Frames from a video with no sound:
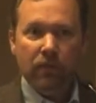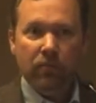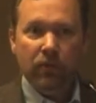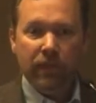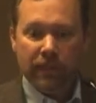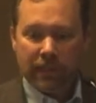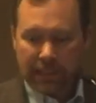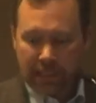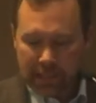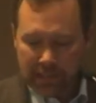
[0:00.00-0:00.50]
We
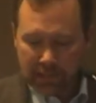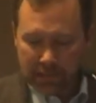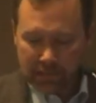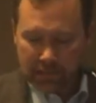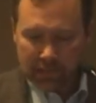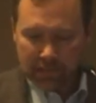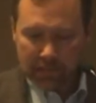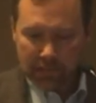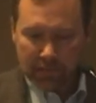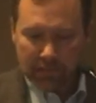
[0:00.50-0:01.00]
can take
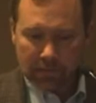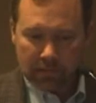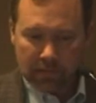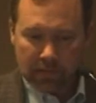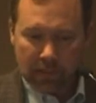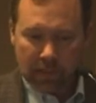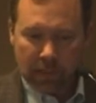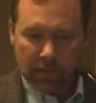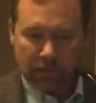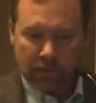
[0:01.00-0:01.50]
this
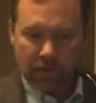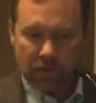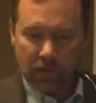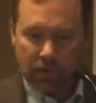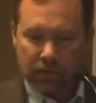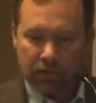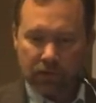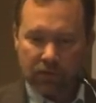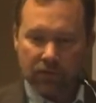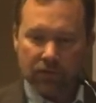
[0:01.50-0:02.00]
and
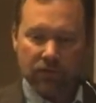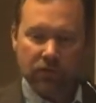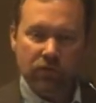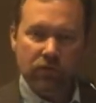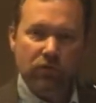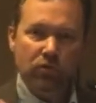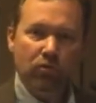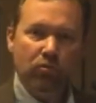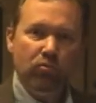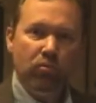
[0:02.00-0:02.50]
start
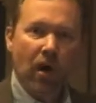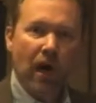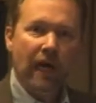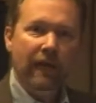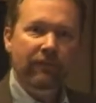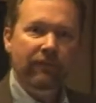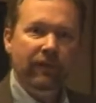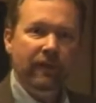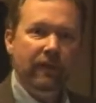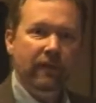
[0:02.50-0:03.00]

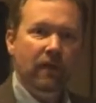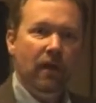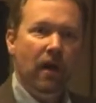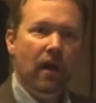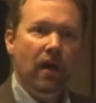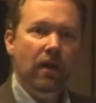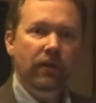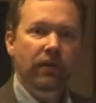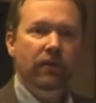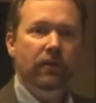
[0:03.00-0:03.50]
deriving
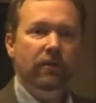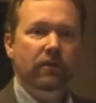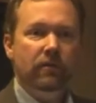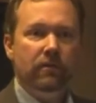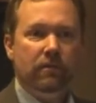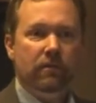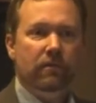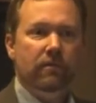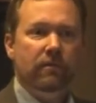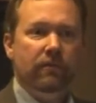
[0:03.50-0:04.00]
other
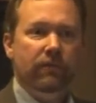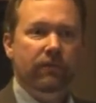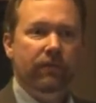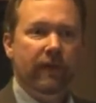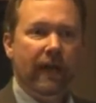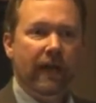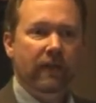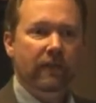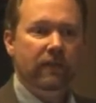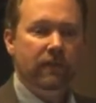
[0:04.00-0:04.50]

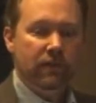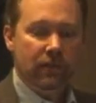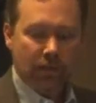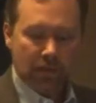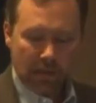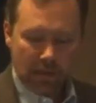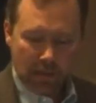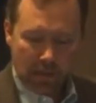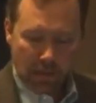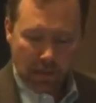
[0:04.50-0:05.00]
facts.
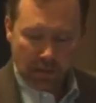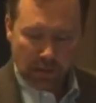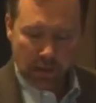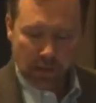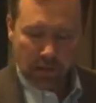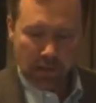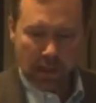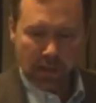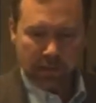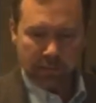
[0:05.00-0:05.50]
A
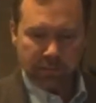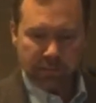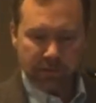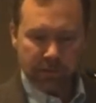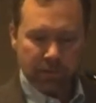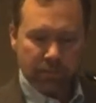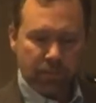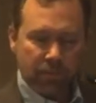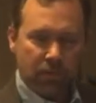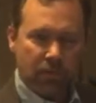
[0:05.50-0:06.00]
lot of
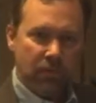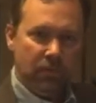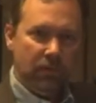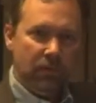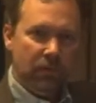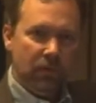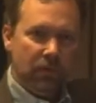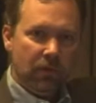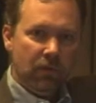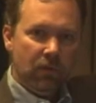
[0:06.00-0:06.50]
people
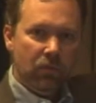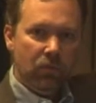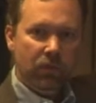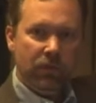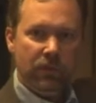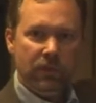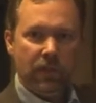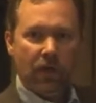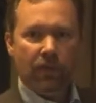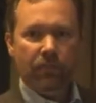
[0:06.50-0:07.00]
would
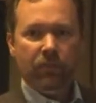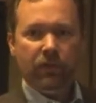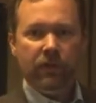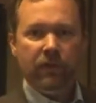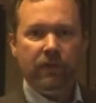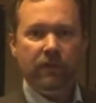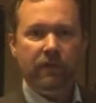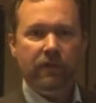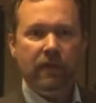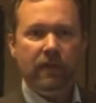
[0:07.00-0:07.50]
stop with
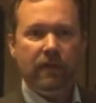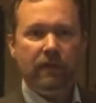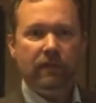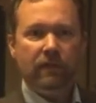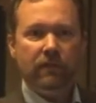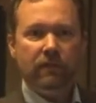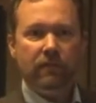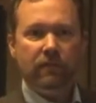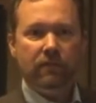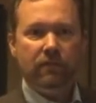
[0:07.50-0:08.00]
this
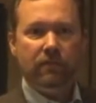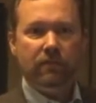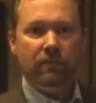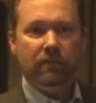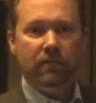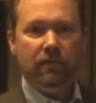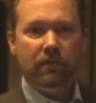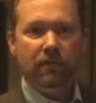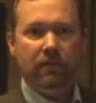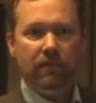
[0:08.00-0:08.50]
list
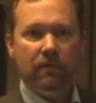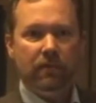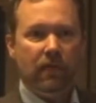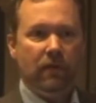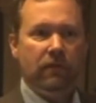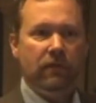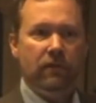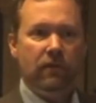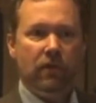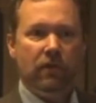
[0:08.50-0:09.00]

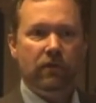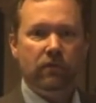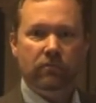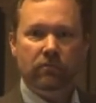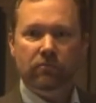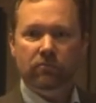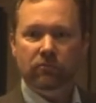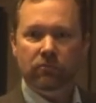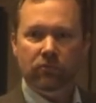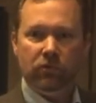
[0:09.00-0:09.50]
and start
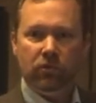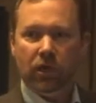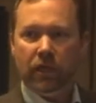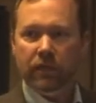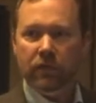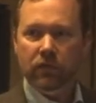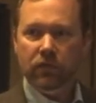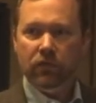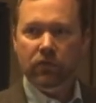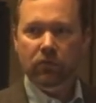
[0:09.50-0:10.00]
trying
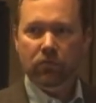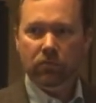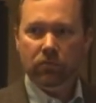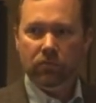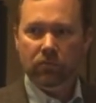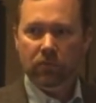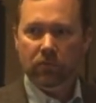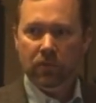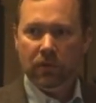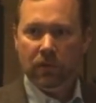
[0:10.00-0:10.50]
to tune.